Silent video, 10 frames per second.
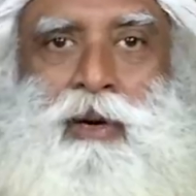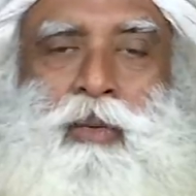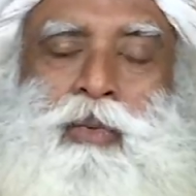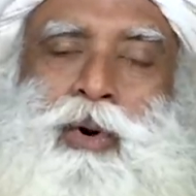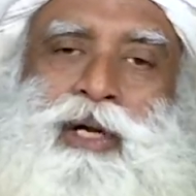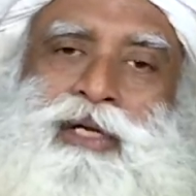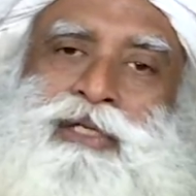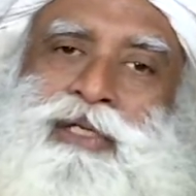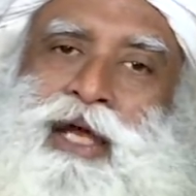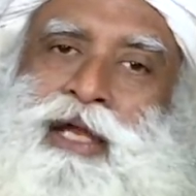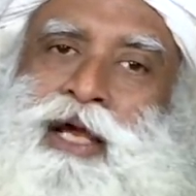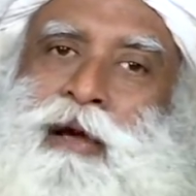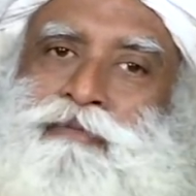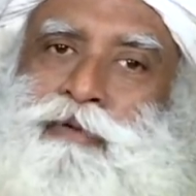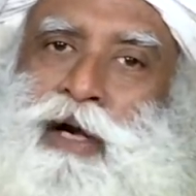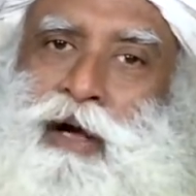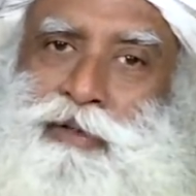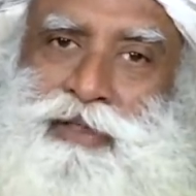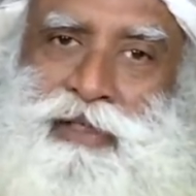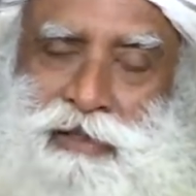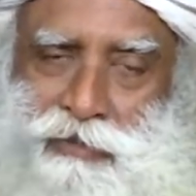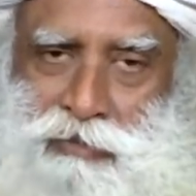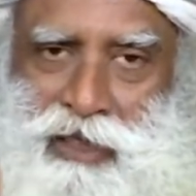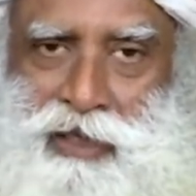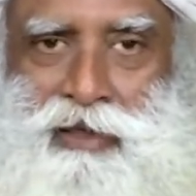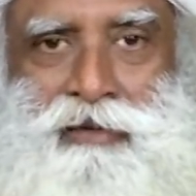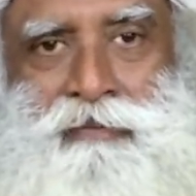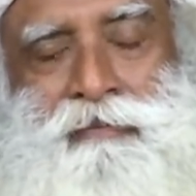what does standing up for ourselves mean?